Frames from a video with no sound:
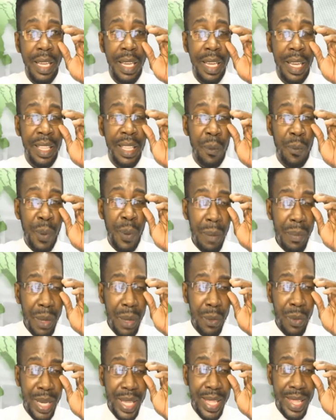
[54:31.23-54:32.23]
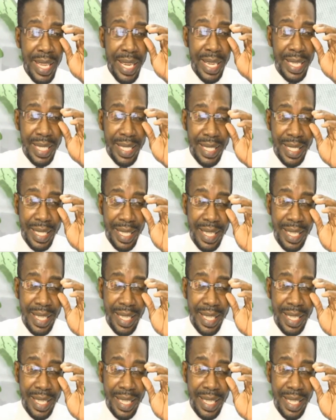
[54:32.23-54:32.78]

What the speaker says: the problem with this